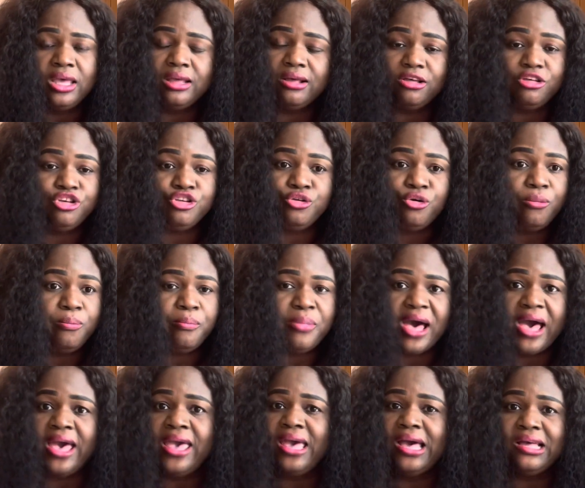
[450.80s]
you know,
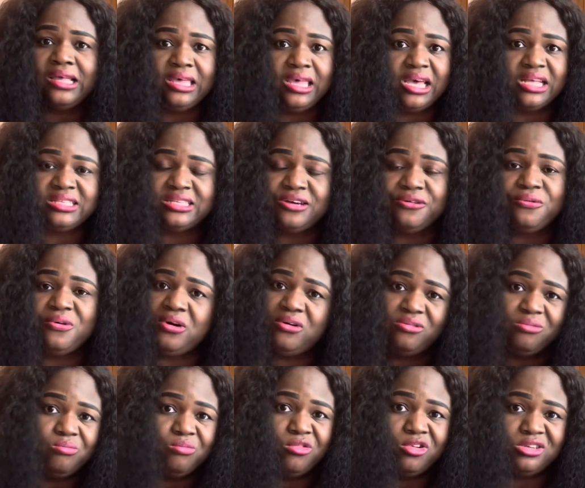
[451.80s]
buy and get
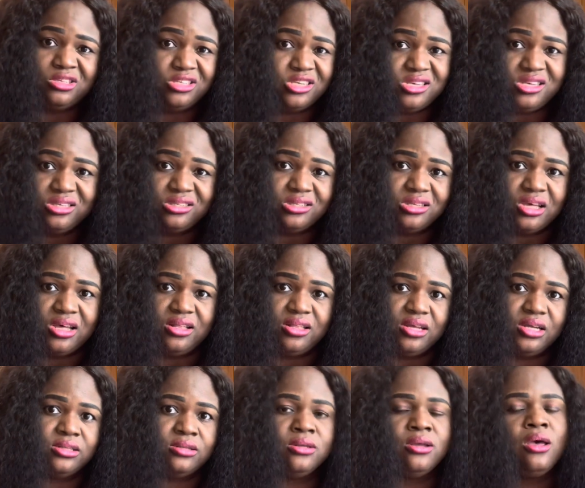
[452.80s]
around much easier
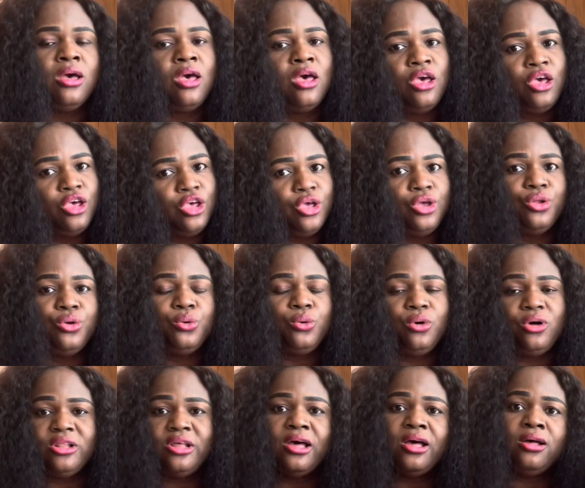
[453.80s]
than, you know,
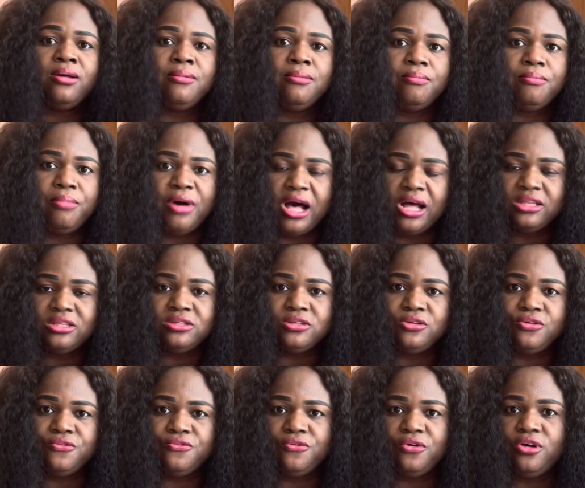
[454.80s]
other parts
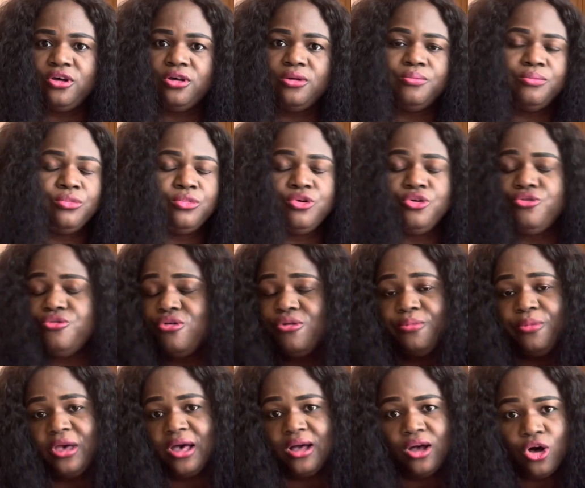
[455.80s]
of
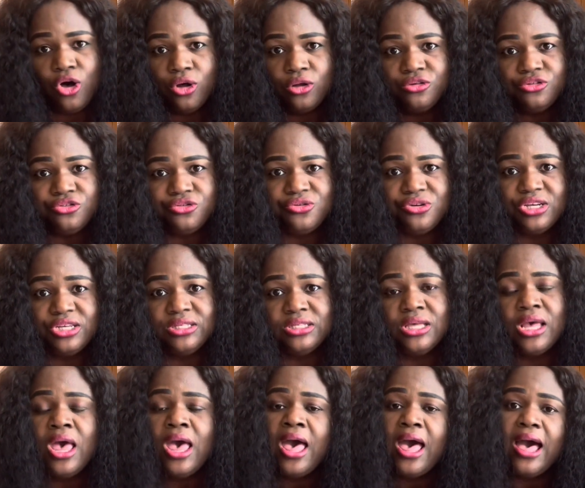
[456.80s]
European countries.
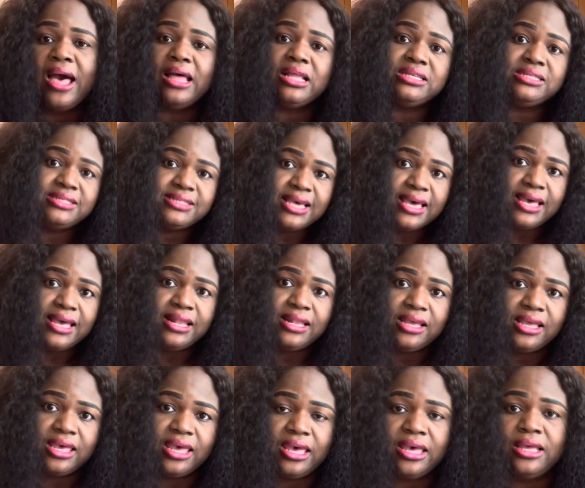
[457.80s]
And then
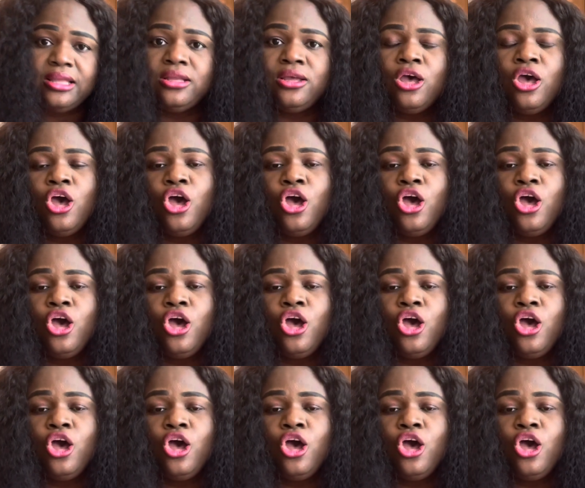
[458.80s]
again,